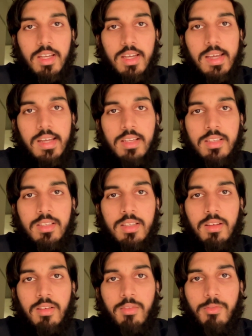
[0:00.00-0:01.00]
And
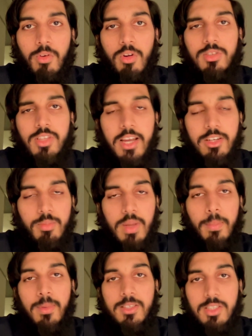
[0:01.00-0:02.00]
for Siri to be
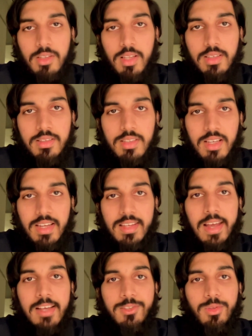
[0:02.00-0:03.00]
able to do this, it
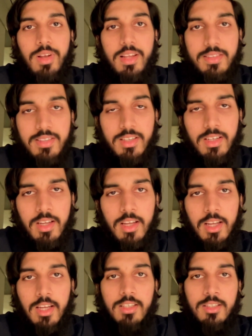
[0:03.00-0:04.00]
has to listen
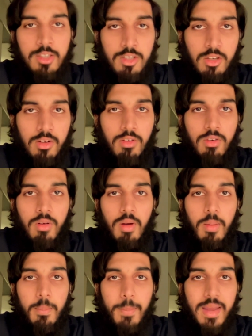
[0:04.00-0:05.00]
to
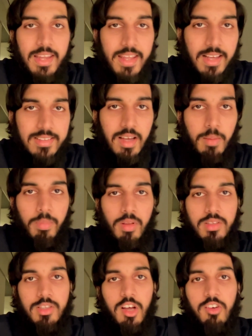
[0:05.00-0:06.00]
many
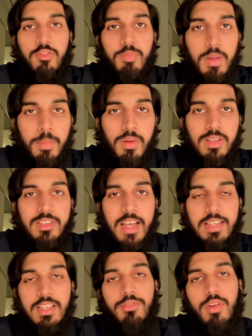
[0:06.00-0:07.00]
examples of people
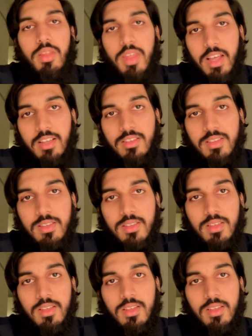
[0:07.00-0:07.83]
saying different things.